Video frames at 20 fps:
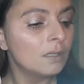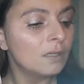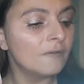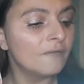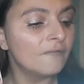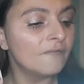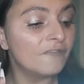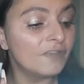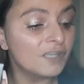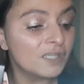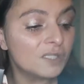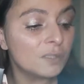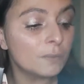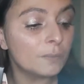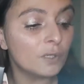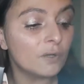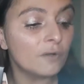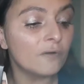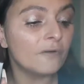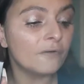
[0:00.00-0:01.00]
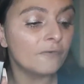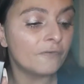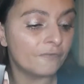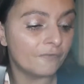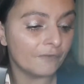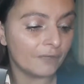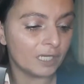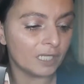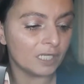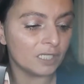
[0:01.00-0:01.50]
Invisible
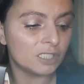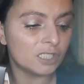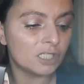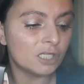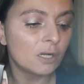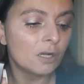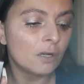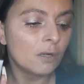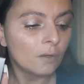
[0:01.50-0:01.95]
finish.